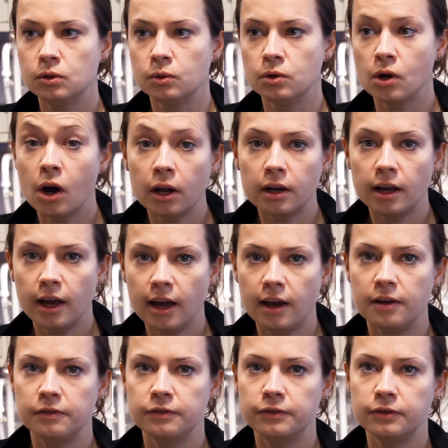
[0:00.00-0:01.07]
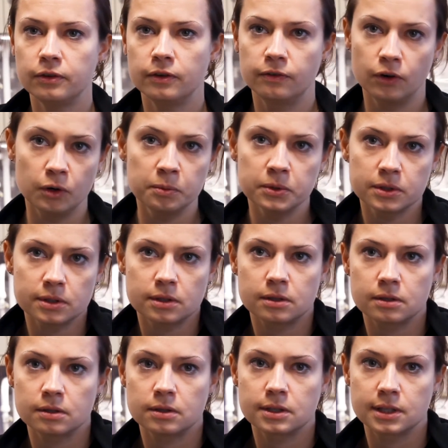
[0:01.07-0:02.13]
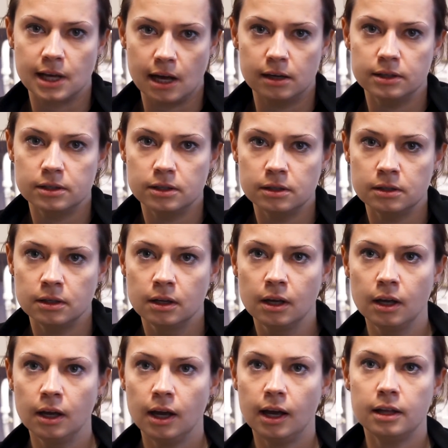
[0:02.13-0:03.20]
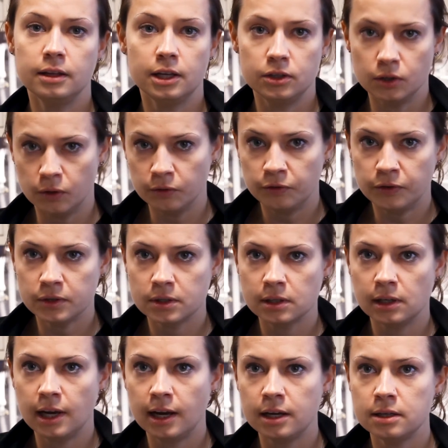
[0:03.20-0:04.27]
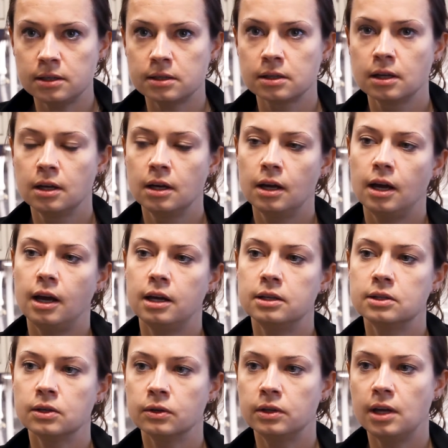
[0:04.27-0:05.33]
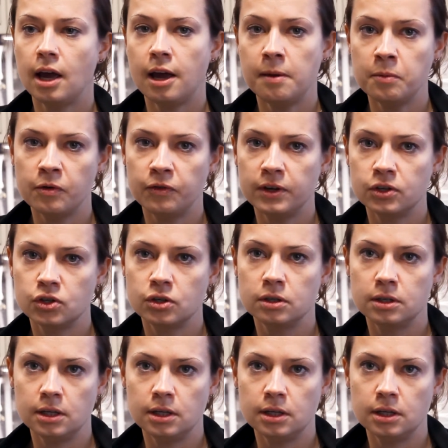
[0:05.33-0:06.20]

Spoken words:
do not have a robust skeleton and they don't fossilize. And so the aim of ancient